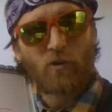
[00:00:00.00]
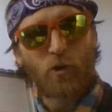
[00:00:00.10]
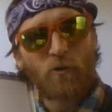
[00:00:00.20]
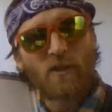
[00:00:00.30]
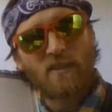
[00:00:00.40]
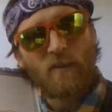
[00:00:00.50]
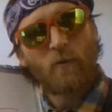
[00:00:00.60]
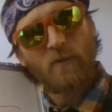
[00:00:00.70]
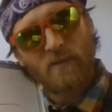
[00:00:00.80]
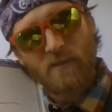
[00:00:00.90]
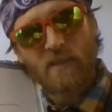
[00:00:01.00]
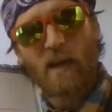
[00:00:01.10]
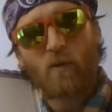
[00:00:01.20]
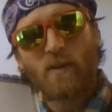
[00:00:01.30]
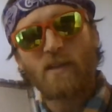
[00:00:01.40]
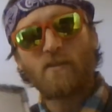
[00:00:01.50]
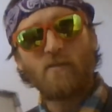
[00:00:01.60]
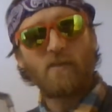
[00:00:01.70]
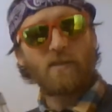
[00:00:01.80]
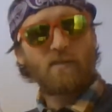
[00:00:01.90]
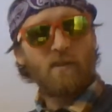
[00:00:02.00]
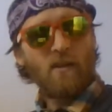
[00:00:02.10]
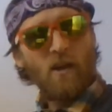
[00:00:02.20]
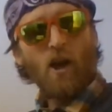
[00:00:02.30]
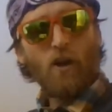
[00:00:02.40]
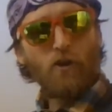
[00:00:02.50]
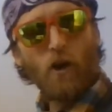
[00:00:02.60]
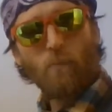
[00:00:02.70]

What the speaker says: 32 and see how we can do this? No